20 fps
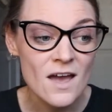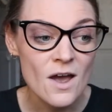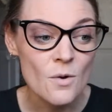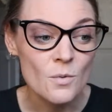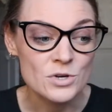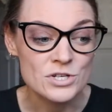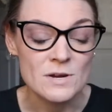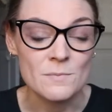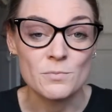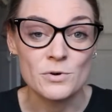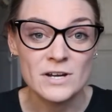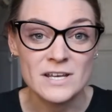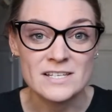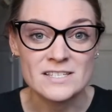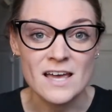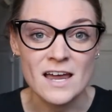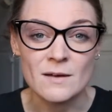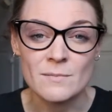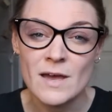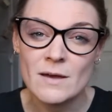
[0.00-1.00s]
which I'm pretty
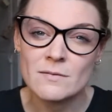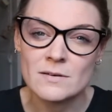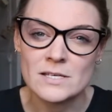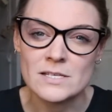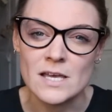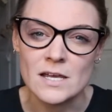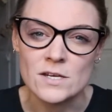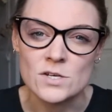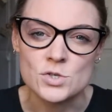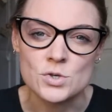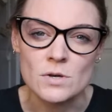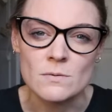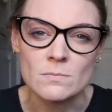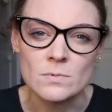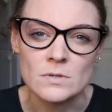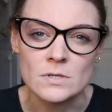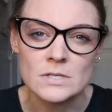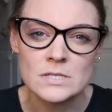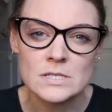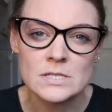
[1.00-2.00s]
excited about because I enjoy
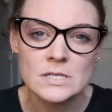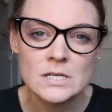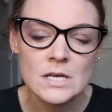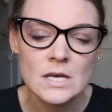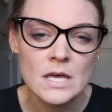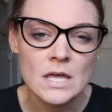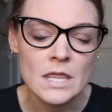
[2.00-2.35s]
books